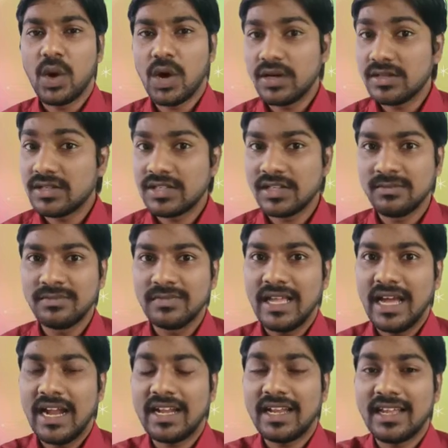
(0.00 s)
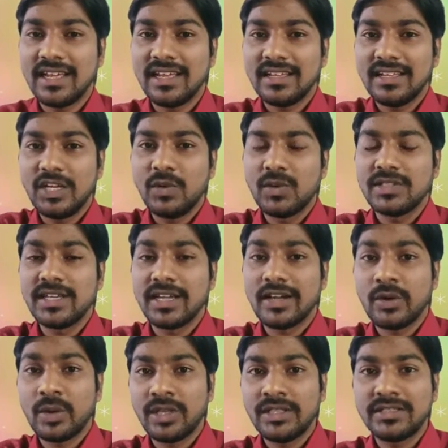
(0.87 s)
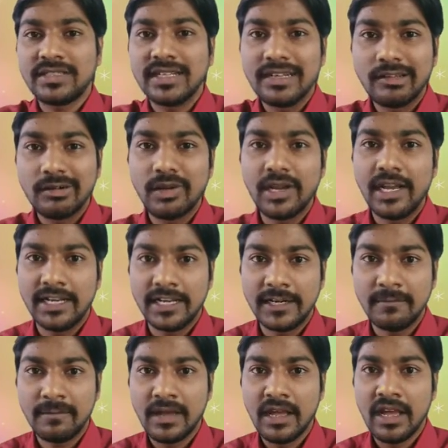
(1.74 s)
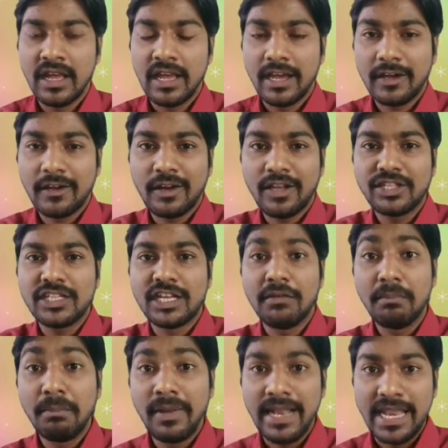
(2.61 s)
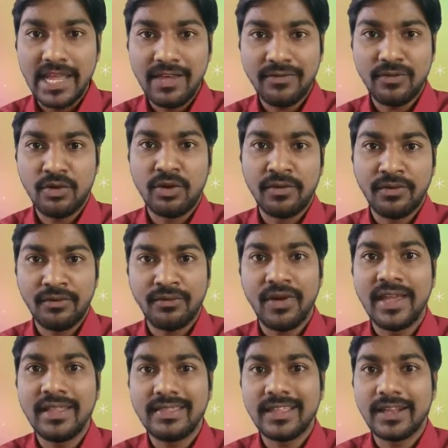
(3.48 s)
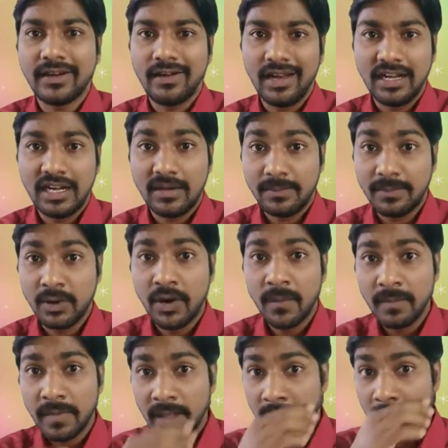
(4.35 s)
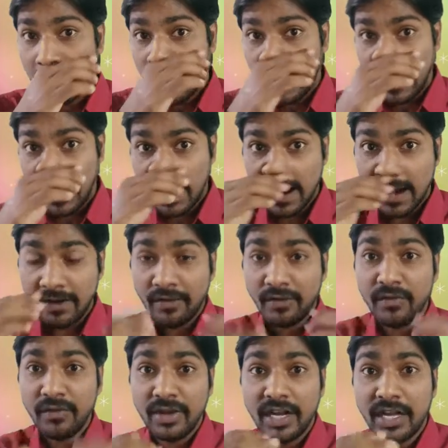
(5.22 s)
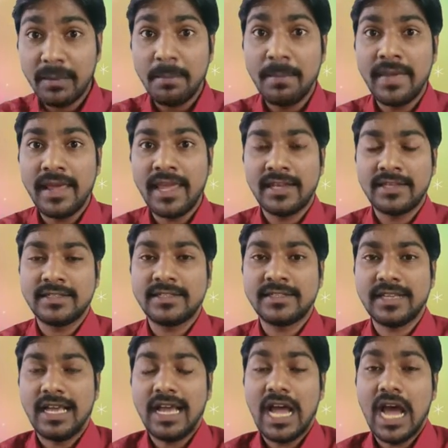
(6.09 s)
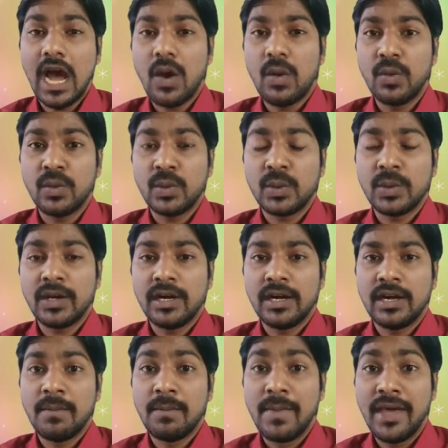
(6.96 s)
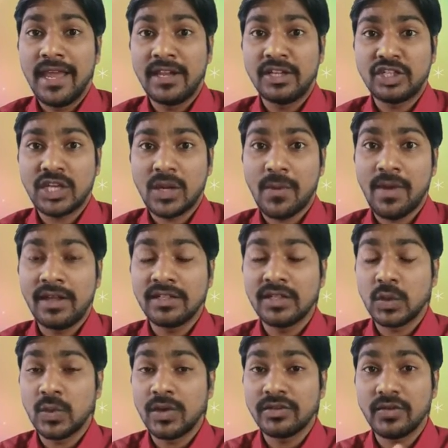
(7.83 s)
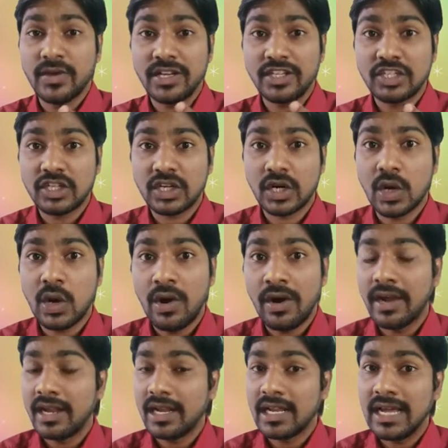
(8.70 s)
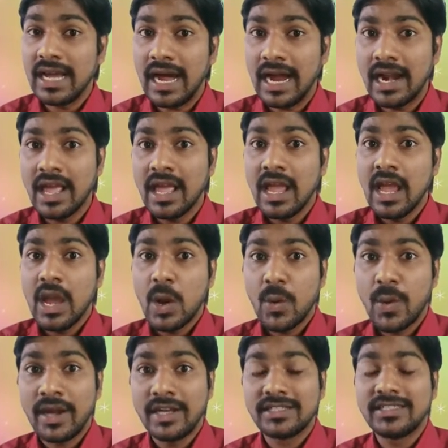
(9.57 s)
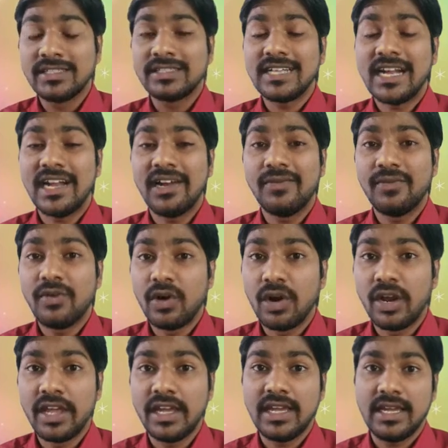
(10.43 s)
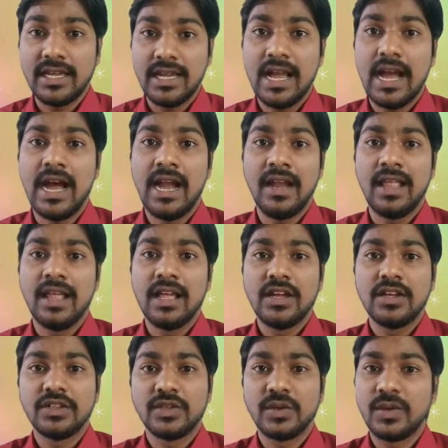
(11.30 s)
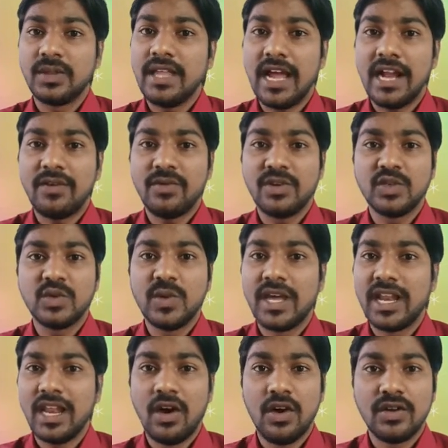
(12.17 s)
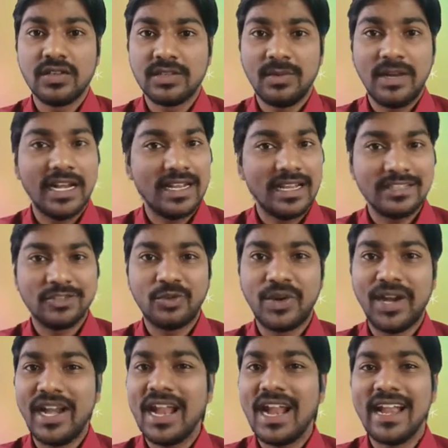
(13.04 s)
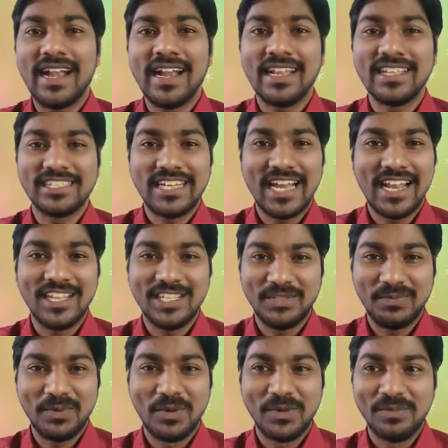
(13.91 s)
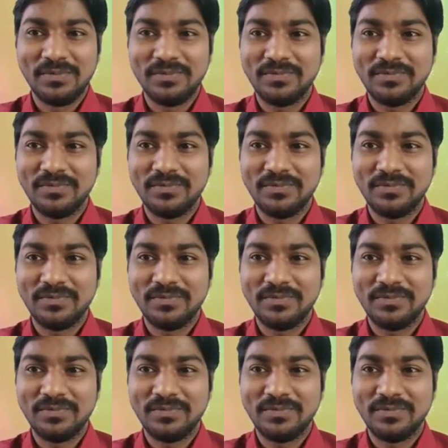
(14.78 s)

awesome that it was a Christian belief or faith related poem. It makes how Mary Stevenson was very strong in God when she started following God. So that was very awesome. Let us read and understand this poem.